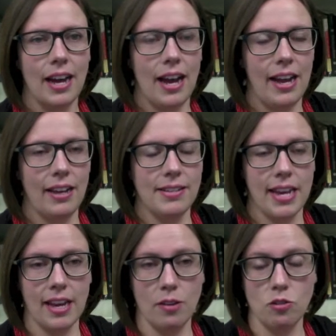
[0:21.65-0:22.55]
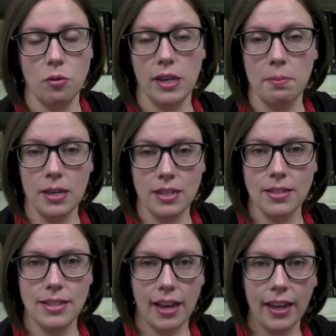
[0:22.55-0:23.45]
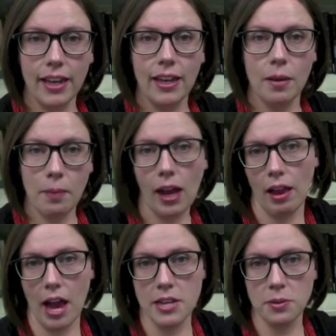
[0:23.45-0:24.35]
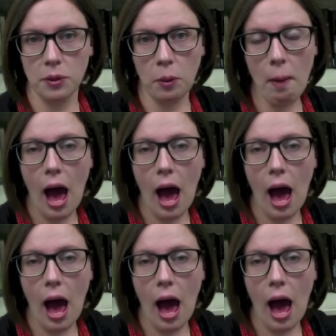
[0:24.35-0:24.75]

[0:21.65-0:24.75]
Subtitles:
I take out 20 minutes a day in my classroom.